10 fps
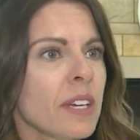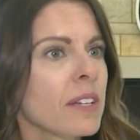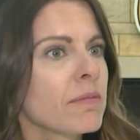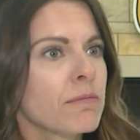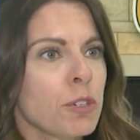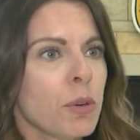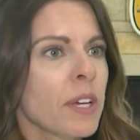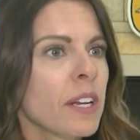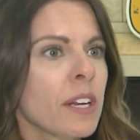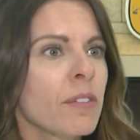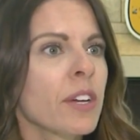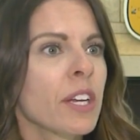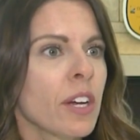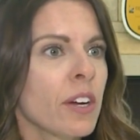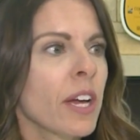get donated
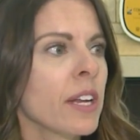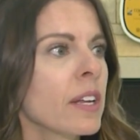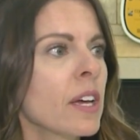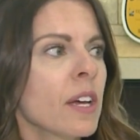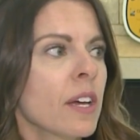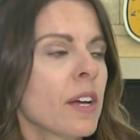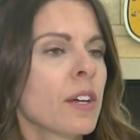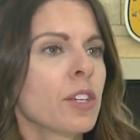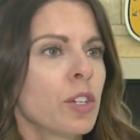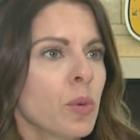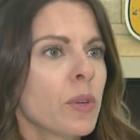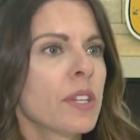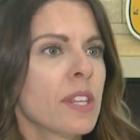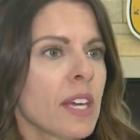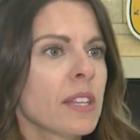every year, and you
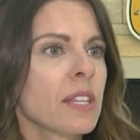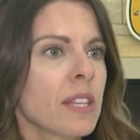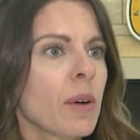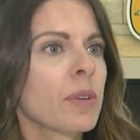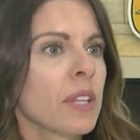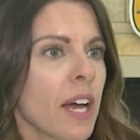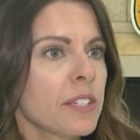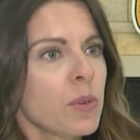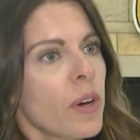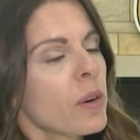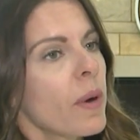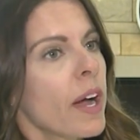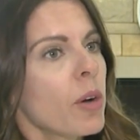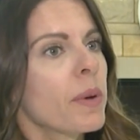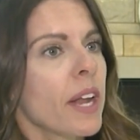would think that that would last quite a
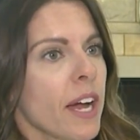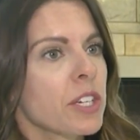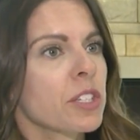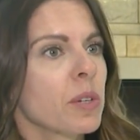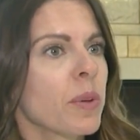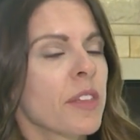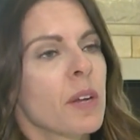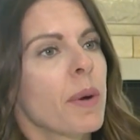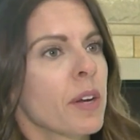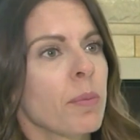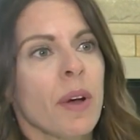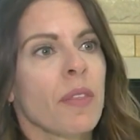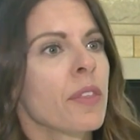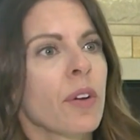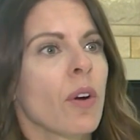while, but actually within about a
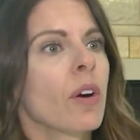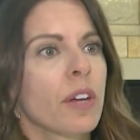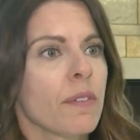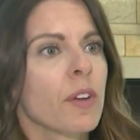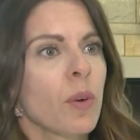month, they're all given